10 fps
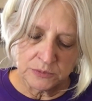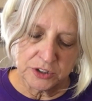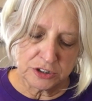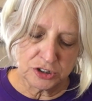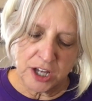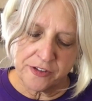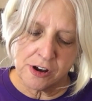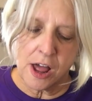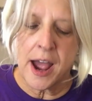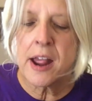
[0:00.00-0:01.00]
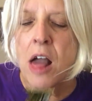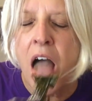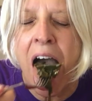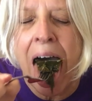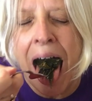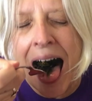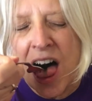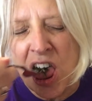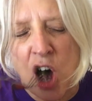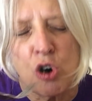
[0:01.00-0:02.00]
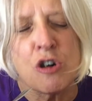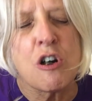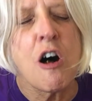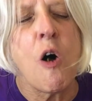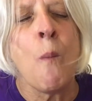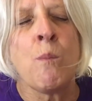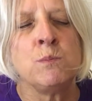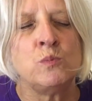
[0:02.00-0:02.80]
there's nothing like good old